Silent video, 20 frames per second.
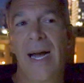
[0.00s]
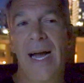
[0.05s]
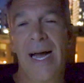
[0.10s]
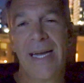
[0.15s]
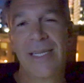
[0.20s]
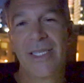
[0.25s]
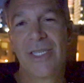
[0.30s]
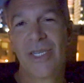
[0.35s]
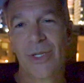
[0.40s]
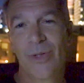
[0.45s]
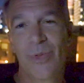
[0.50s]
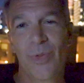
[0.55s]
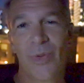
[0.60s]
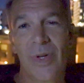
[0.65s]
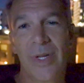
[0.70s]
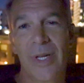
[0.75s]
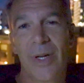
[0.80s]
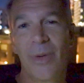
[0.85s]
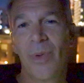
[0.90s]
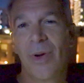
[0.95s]
I just
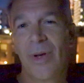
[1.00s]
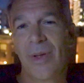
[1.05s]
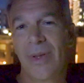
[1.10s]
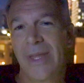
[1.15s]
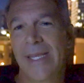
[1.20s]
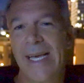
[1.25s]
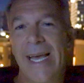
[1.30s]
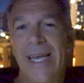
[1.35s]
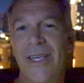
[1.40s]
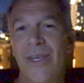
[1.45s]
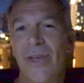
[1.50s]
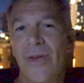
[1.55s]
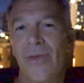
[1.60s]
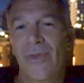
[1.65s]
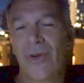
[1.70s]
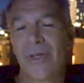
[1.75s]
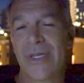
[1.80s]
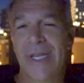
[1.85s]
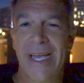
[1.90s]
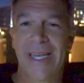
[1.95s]
really thank you
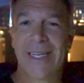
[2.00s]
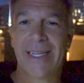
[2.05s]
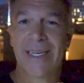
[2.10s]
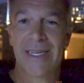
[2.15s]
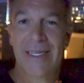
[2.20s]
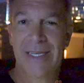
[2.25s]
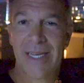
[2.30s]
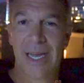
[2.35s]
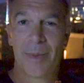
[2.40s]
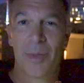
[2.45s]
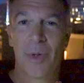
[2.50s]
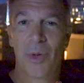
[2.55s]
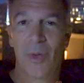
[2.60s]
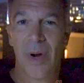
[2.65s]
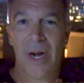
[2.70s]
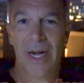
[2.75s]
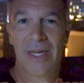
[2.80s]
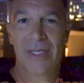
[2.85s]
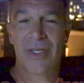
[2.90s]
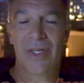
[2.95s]
for taking the time to
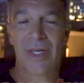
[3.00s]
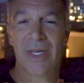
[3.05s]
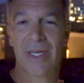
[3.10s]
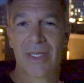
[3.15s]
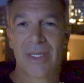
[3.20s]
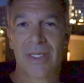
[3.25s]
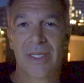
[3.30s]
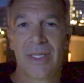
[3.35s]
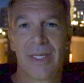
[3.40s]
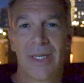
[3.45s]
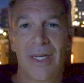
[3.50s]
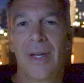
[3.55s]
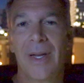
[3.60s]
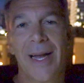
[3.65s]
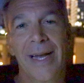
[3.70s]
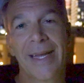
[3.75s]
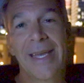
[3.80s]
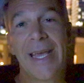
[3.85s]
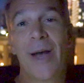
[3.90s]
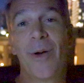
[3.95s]
watch this.
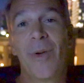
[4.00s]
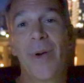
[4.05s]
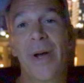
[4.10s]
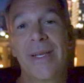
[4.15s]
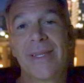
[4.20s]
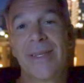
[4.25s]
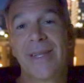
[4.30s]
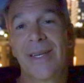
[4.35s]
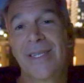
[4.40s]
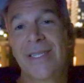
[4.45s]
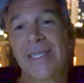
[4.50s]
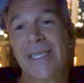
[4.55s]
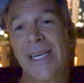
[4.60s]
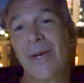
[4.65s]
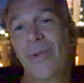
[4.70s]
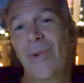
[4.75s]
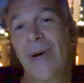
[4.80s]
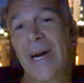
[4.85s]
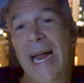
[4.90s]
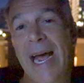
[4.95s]
I can't wait to
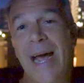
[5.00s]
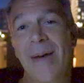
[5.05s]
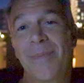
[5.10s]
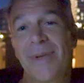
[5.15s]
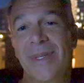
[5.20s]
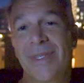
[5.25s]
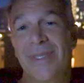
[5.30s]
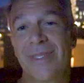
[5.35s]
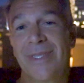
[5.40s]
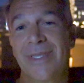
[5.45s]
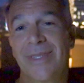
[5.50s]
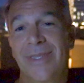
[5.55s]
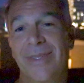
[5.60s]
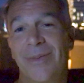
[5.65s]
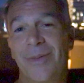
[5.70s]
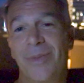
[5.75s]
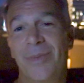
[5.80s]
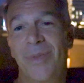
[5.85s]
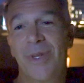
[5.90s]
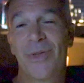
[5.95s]
see what happens
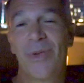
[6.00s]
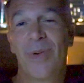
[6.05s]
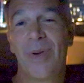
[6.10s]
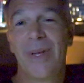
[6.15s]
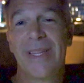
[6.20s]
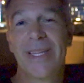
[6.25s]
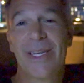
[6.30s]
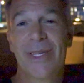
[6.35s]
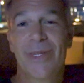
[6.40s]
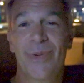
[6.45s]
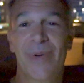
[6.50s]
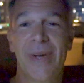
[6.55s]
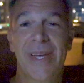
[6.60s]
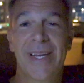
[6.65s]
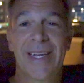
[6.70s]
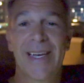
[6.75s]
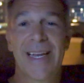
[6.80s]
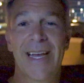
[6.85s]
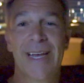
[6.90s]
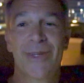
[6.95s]
between this
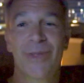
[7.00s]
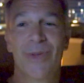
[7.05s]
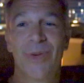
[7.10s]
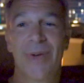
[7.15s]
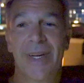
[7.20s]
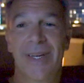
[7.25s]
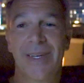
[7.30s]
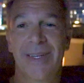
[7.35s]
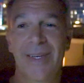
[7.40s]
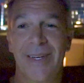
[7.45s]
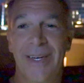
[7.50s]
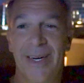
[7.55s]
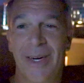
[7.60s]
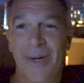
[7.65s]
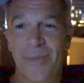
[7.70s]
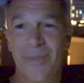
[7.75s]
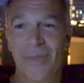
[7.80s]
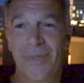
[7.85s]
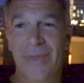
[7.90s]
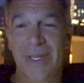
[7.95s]
week and next week.
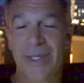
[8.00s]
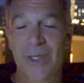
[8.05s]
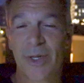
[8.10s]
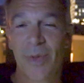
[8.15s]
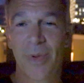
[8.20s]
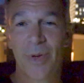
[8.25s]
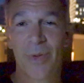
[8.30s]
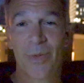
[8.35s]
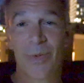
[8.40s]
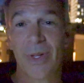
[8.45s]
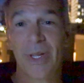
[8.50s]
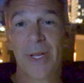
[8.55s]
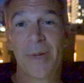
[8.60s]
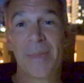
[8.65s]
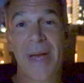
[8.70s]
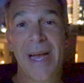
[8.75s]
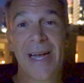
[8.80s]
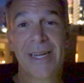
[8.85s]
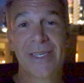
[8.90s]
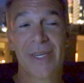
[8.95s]
Things have been really
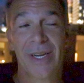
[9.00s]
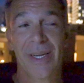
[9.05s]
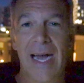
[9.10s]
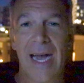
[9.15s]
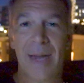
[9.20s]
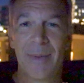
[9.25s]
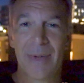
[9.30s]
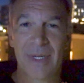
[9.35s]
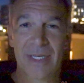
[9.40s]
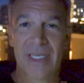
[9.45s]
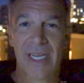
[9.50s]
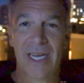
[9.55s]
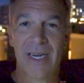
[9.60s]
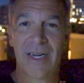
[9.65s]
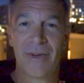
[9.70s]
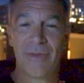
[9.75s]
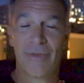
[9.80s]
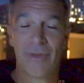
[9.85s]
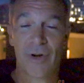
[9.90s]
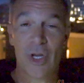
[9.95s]
magic. I'm
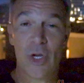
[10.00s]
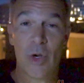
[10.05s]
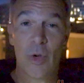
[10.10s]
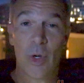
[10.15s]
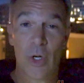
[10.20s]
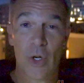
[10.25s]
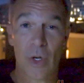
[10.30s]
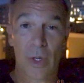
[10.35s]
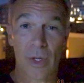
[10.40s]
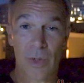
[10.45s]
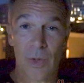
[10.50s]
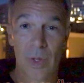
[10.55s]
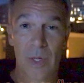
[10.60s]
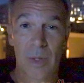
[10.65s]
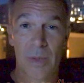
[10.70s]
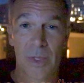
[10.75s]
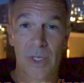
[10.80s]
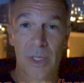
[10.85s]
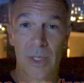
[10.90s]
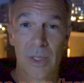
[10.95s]
excited for you and your
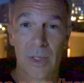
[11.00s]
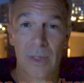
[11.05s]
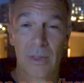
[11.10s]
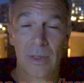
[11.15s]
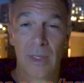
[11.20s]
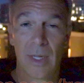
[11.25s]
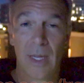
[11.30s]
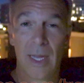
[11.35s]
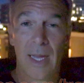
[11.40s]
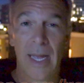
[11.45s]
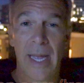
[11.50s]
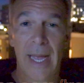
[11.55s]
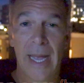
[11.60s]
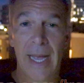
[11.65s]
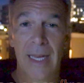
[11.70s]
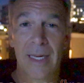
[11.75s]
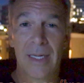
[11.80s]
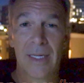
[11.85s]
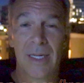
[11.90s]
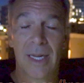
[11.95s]
dream too,
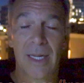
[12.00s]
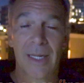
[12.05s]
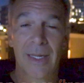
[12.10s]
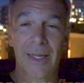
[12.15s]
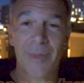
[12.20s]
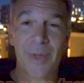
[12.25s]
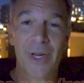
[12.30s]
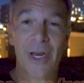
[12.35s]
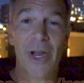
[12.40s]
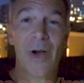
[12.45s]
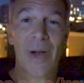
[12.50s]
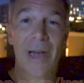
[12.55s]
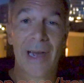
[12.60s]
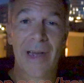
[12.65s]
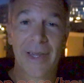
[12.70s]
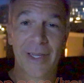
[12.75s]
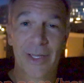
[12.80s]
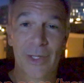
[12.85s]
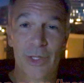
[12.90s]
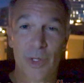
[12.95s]
and let me know
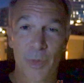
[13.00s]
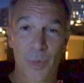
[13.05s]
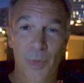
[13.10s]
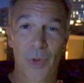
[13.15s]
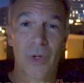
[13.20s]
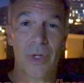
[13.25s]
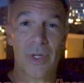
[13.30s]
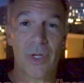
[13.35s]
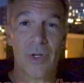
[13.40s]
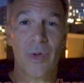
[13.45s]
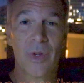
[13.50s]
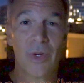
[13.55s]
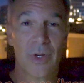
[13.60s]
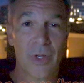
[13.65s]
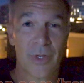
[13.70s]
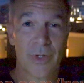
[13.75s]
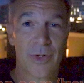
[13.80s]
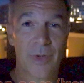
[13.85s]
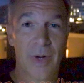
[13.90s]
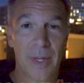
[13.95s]
how I can support you in
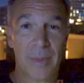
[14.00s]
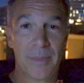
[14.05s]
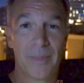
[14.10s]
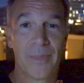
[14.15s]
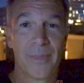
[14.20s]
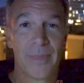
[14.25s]
your dream.